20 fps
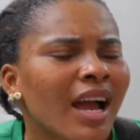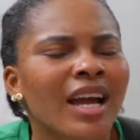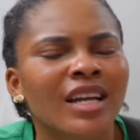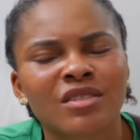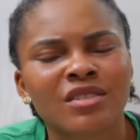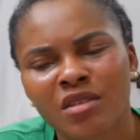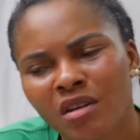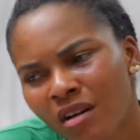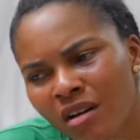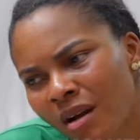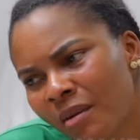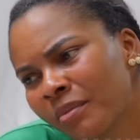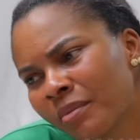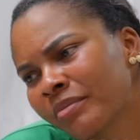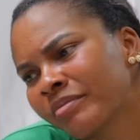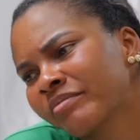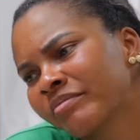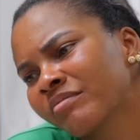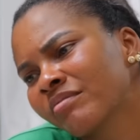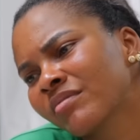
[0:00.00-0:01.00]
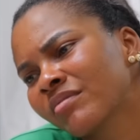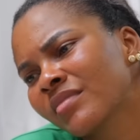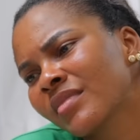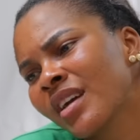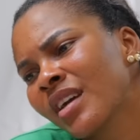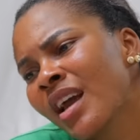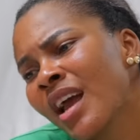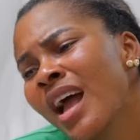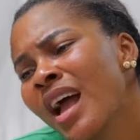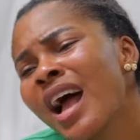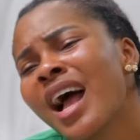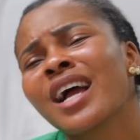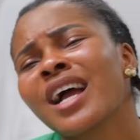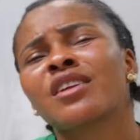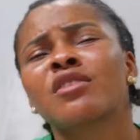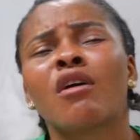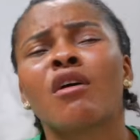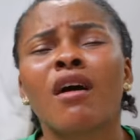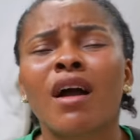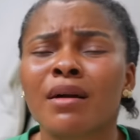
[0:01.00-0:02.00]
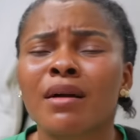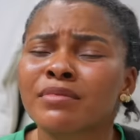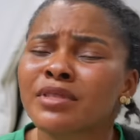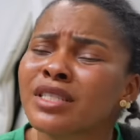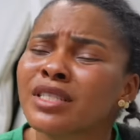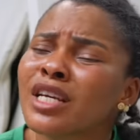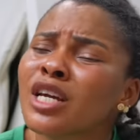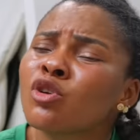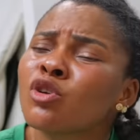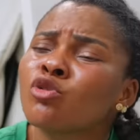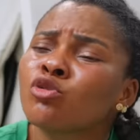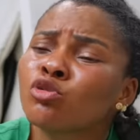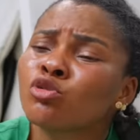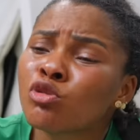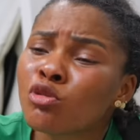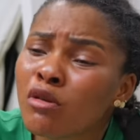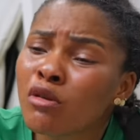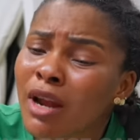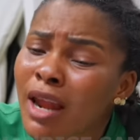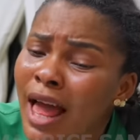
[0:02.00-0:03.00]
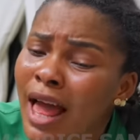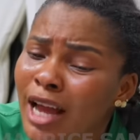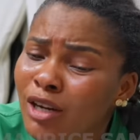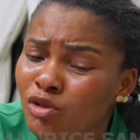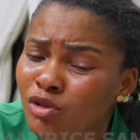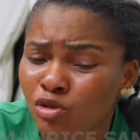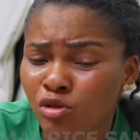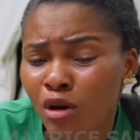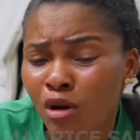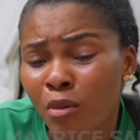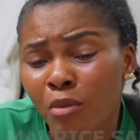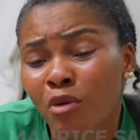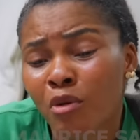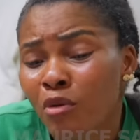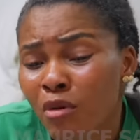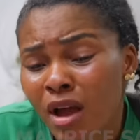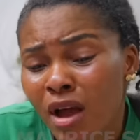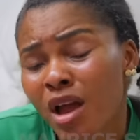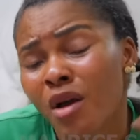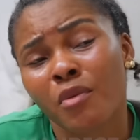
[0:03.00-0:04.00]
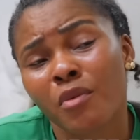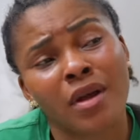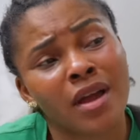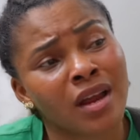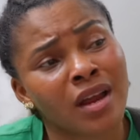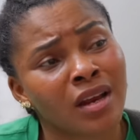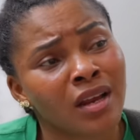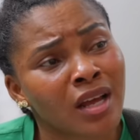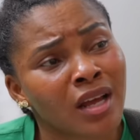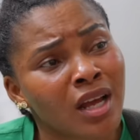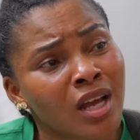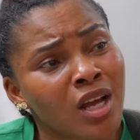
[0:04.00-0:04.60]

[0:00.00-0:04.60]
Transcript: I talk him. Say you do like trouble way.